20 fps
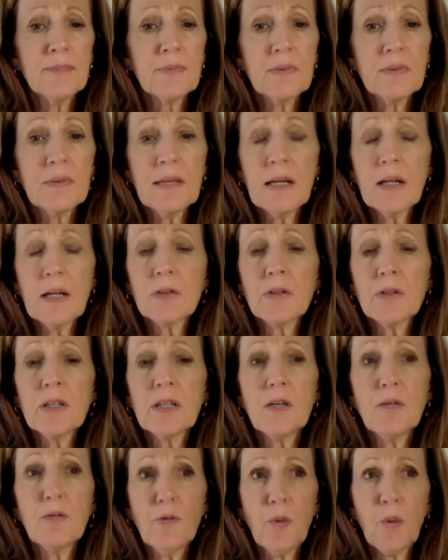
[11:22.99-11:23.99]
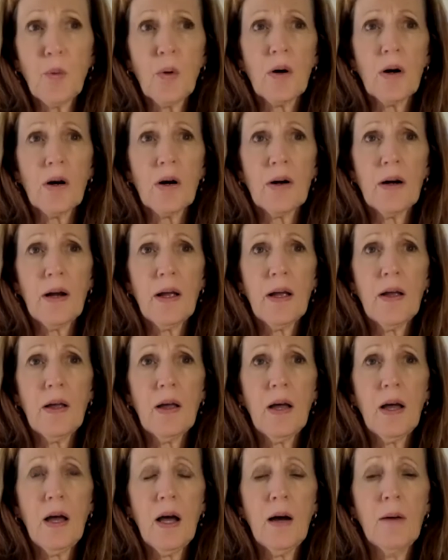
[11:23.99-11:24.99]
They're looking for
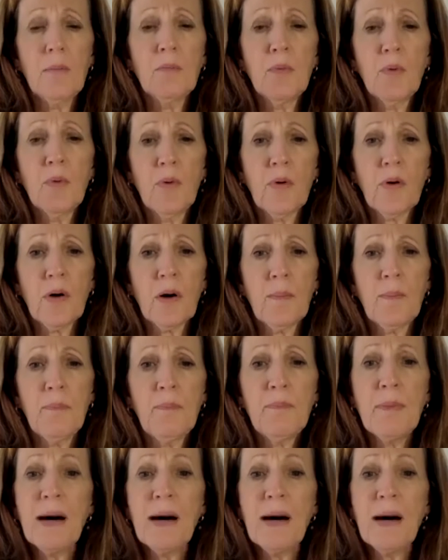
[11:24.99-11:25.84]
a more